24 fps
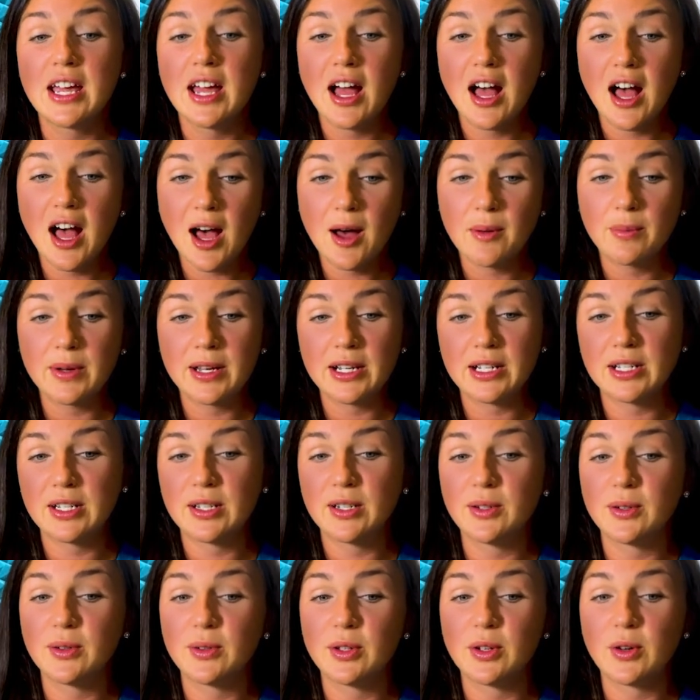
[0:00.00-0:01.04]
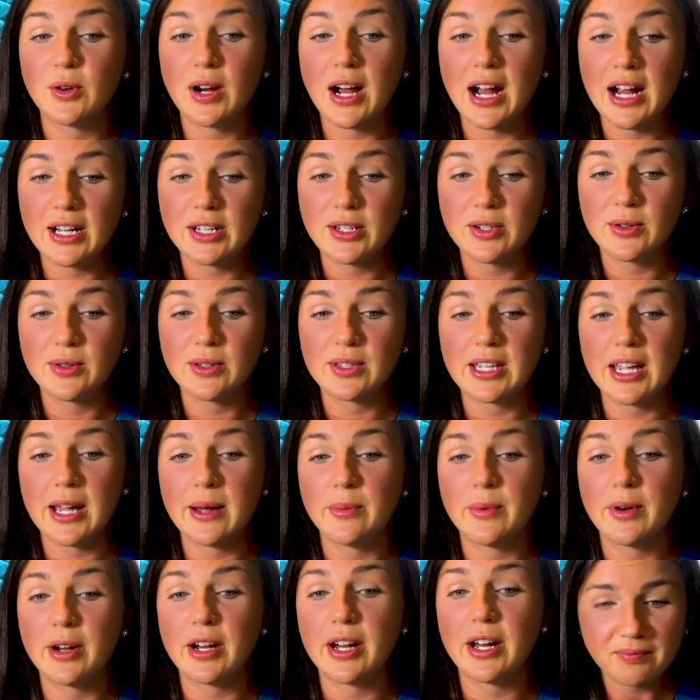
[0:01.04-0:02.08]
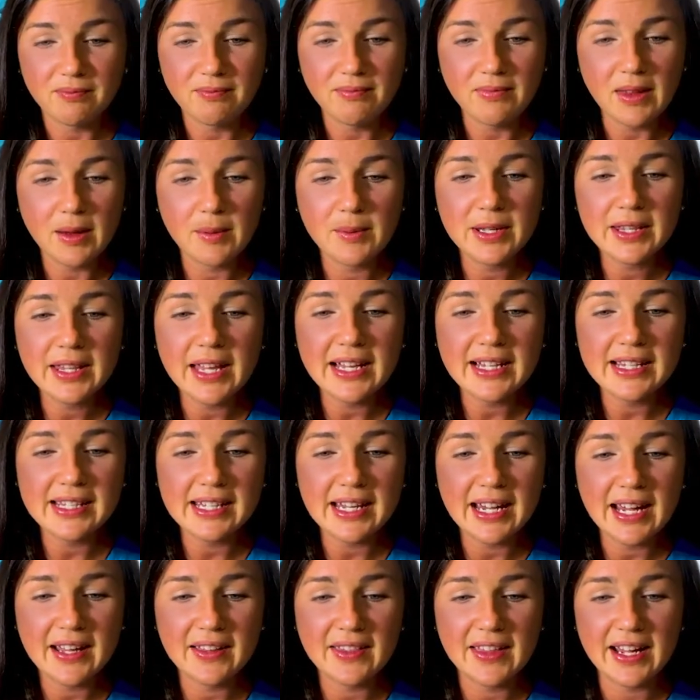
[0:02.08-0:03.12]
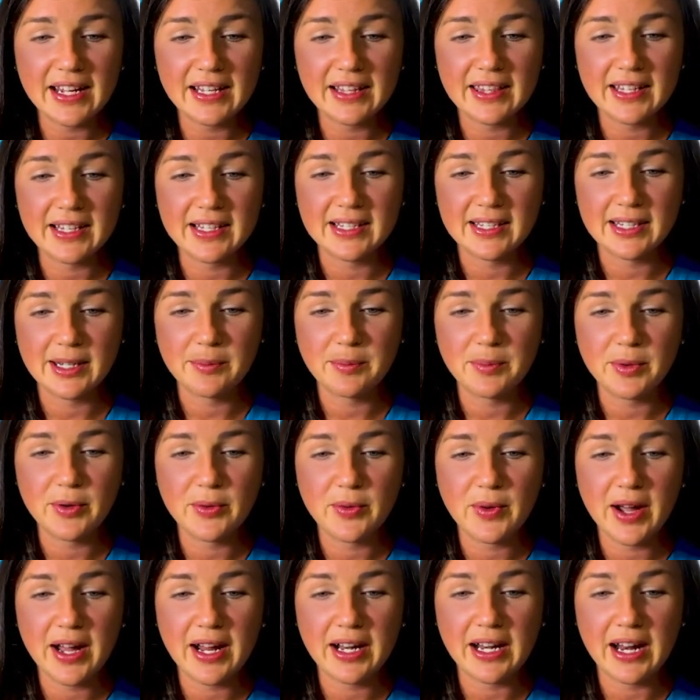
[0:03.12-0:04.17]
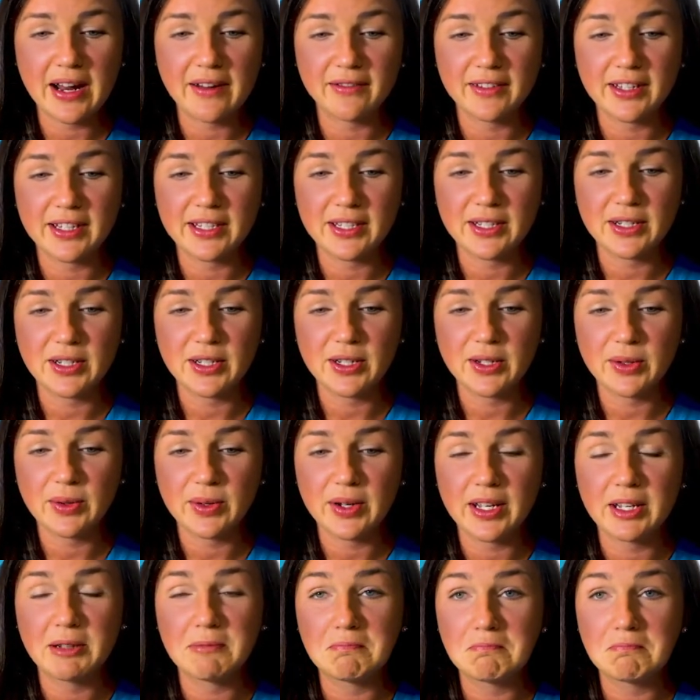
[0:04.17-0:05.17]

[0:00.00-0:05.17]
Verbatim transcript: up into your iTunes library. But let's say I like this simple one, I've listened to it.